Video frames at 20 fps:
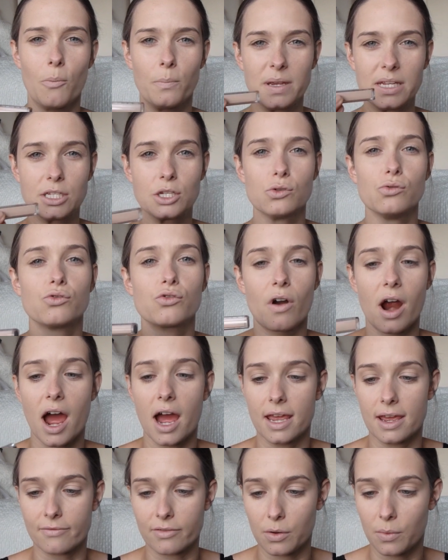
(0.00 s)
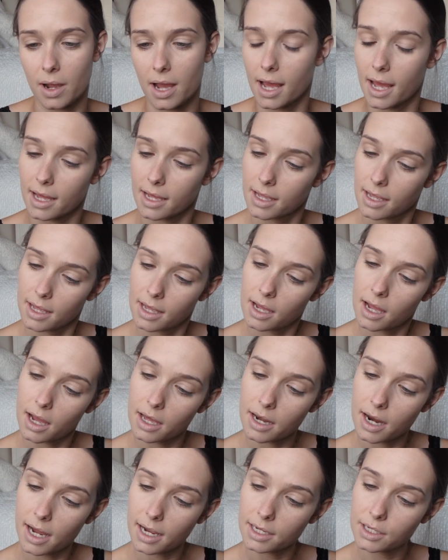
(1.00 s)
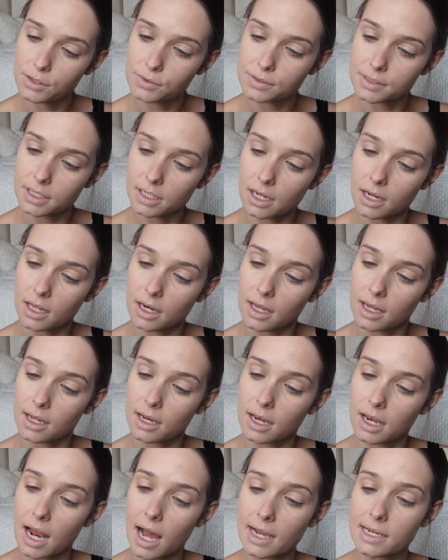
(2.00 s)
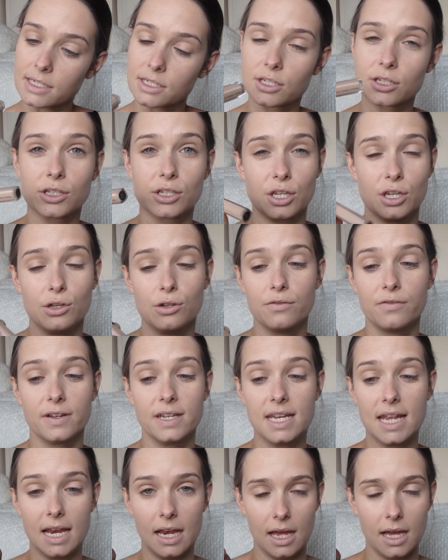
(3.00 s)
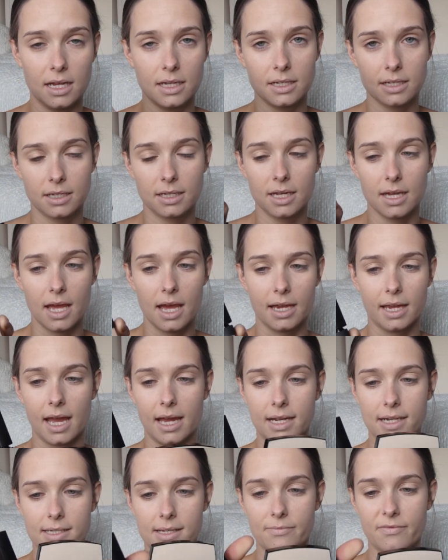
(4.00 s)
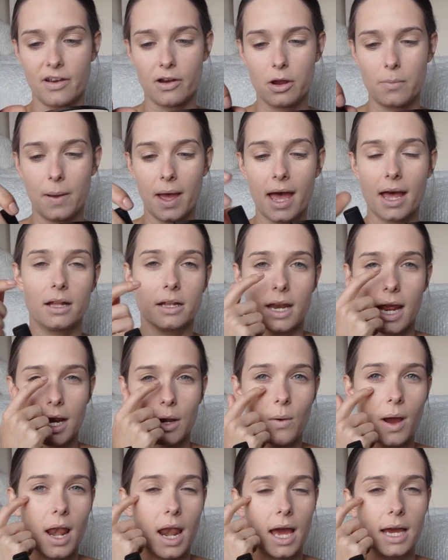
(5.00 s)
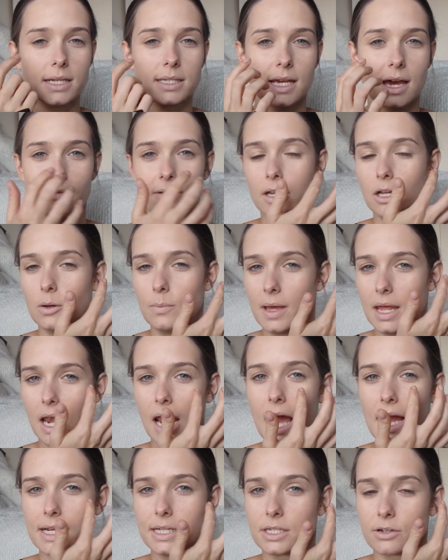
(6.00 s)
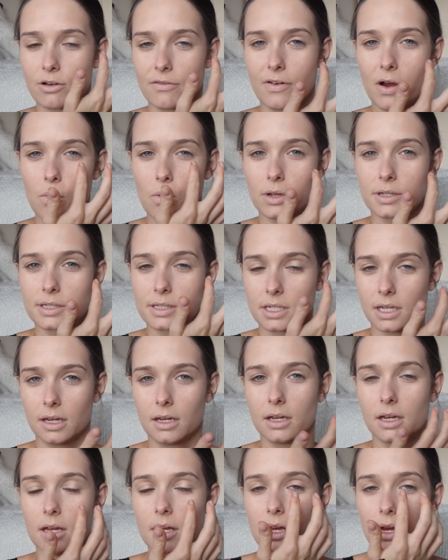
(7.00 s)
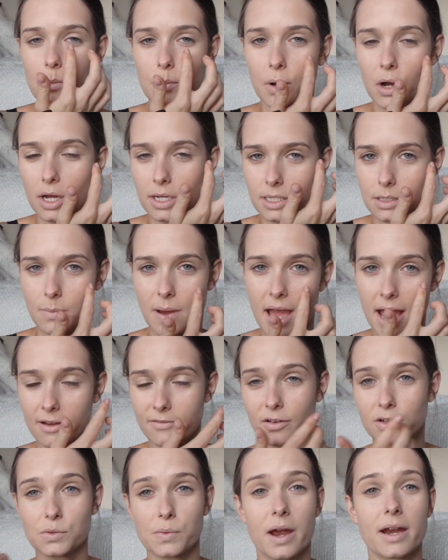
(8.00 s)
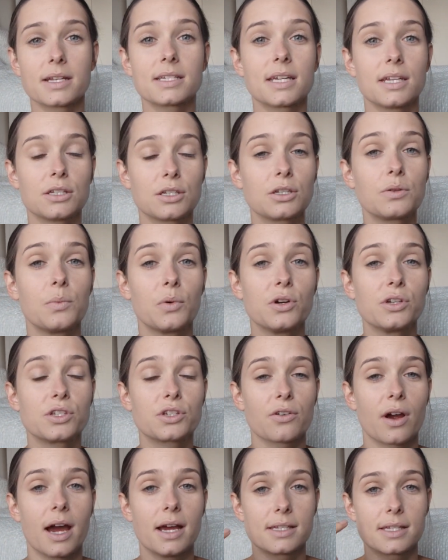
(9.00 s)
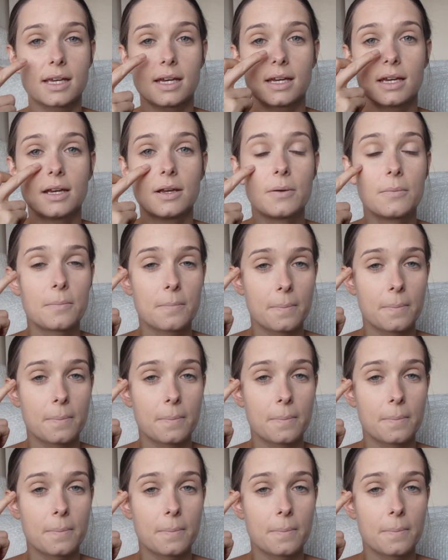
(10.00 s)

not be too dry everywhere, and I use the colour Light to Vanilla, again because I'm very pale and I quite like to have a little bit lighter if I was to put under my eye. If I was wearing tinted moisturiser,